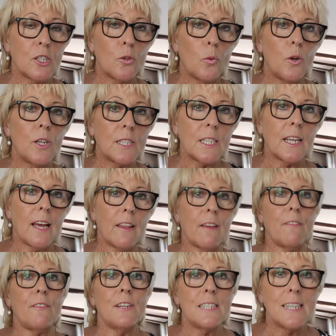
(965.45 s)
to work together
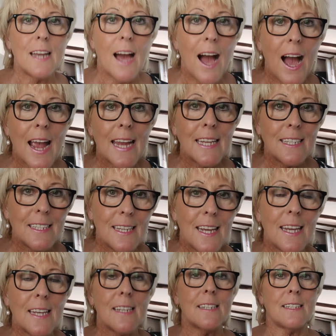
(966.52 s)
for 9
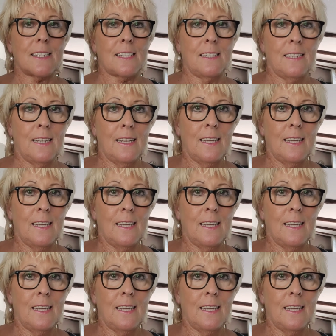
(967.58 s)
years.